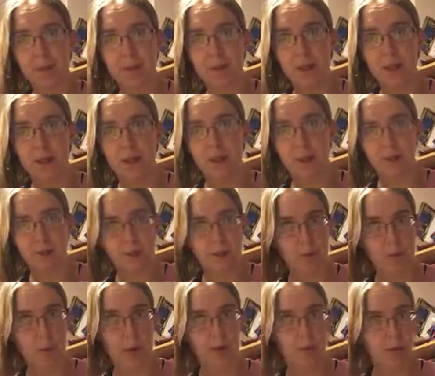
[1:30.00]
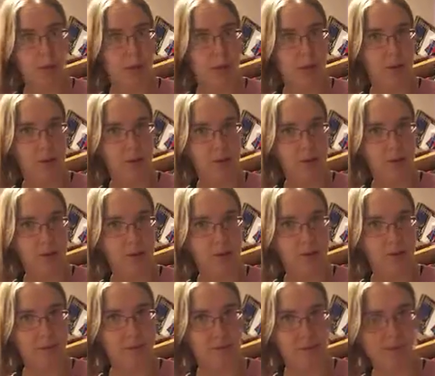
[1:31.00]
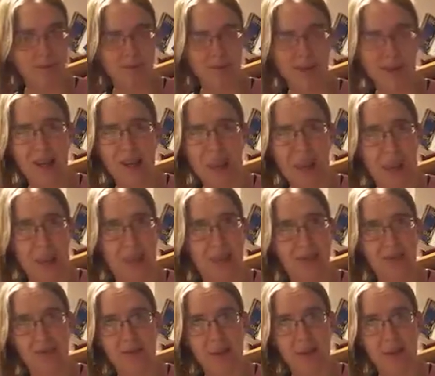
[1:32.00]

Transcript: So, one of my ones, I learned at a